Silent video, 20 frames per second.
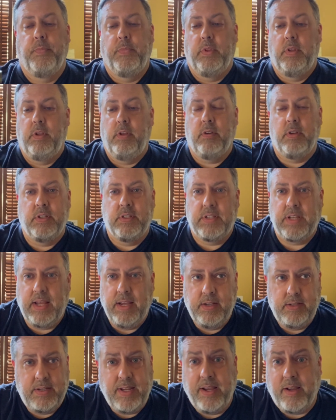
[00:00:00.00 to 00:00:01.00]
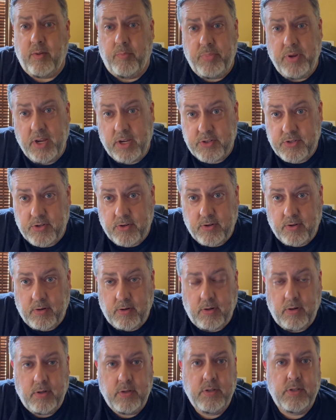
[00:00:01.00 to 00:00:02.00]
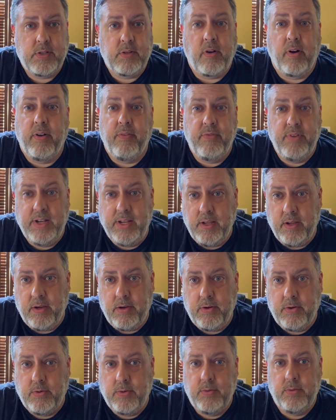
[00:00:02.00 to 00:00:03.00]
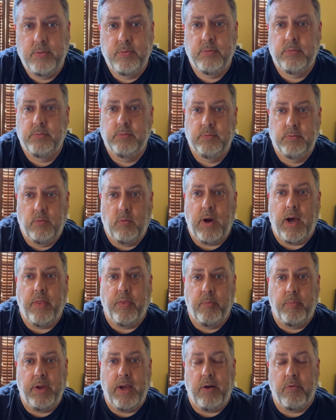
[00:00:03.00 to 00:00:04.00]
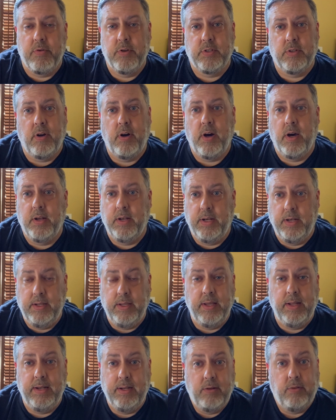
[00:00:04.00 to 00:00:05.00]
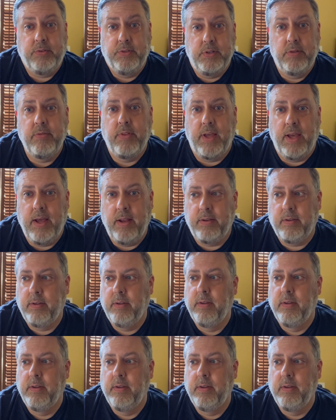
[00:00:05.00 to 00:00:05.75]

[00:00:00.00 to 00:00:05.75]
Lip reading: You can say, take a picture, start a video while the power's on, and it'll do that.